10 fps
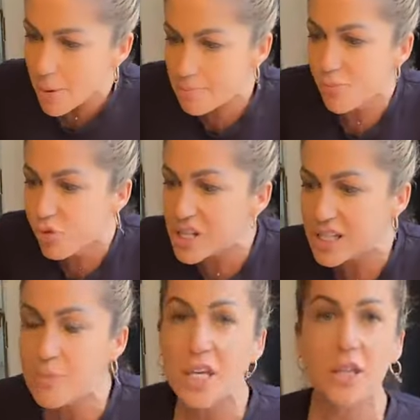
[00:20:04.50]
a
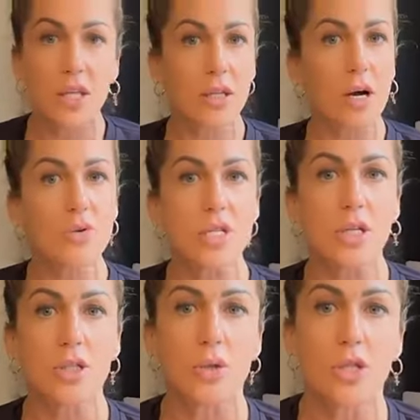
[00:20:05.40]
really big thing that I was
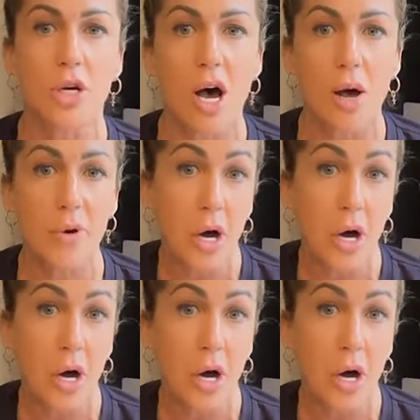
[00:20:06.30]
into at the time